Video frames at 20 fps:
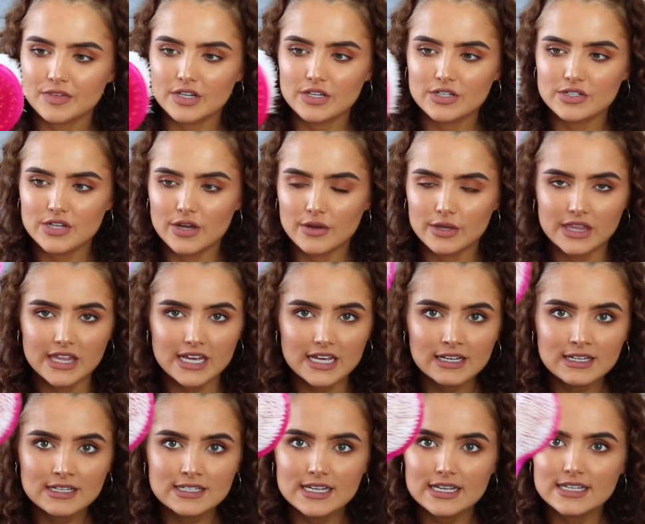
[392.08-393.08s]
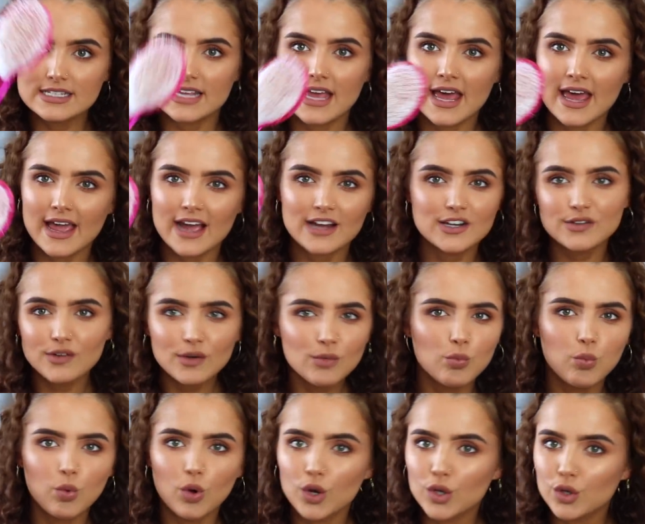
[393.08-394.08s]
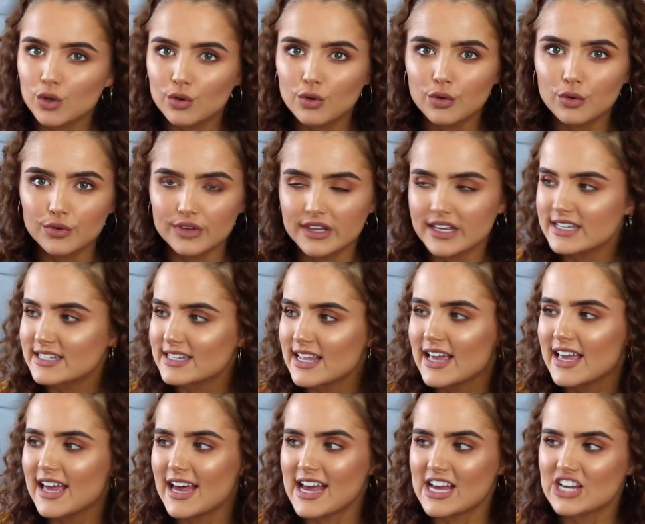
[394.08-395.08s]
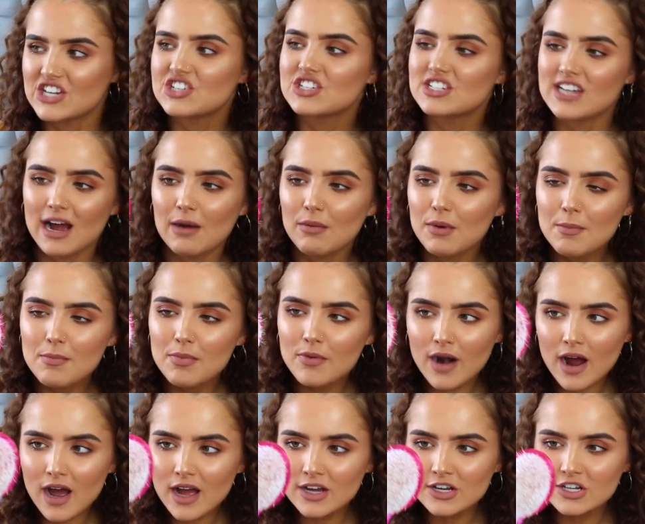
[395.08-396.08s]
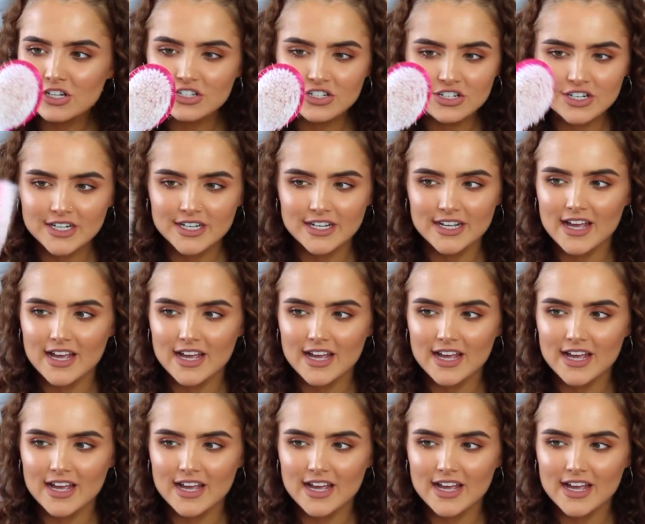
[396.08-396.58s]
So this is I don't know what you call this, a shower brush?